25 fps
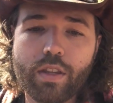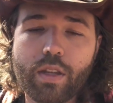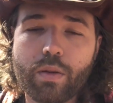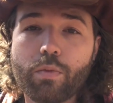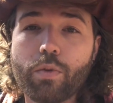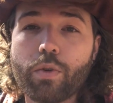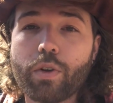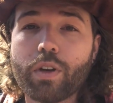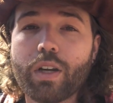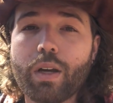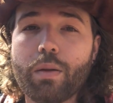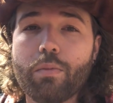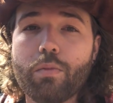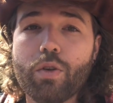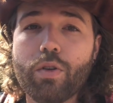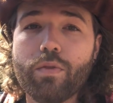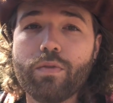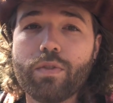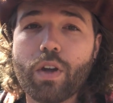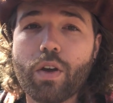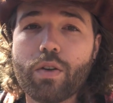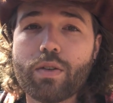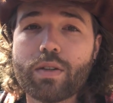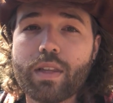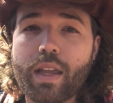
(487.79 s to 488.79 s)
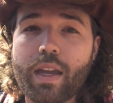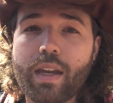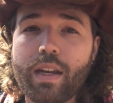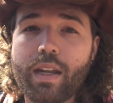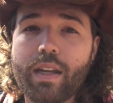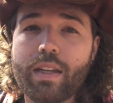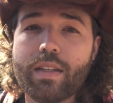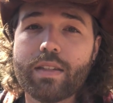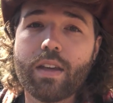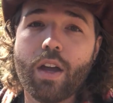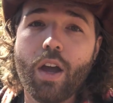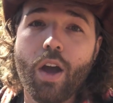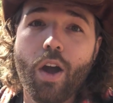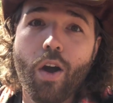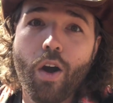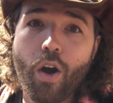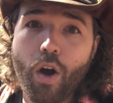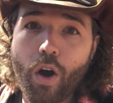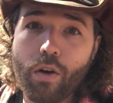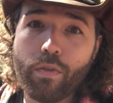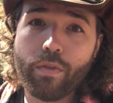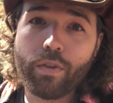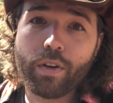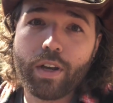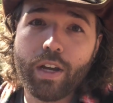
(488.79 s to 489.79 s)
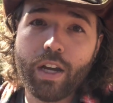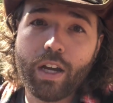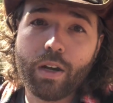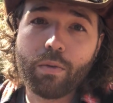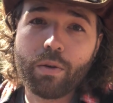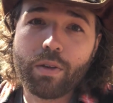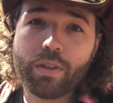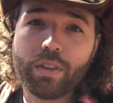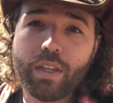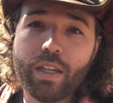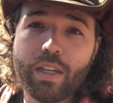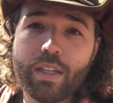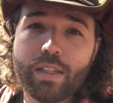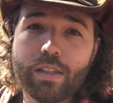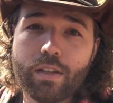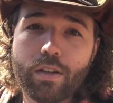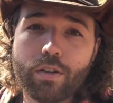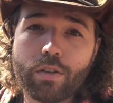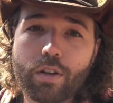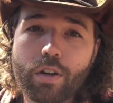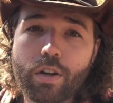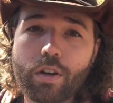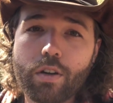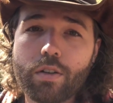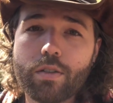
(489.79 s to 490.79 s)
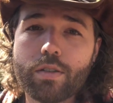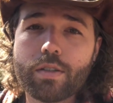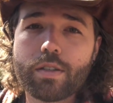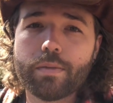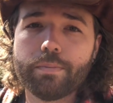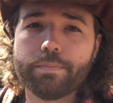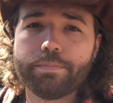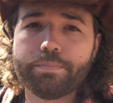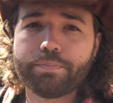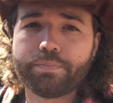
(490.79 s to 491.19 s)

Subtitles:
then we're gonna move those ladies over here with these little girls.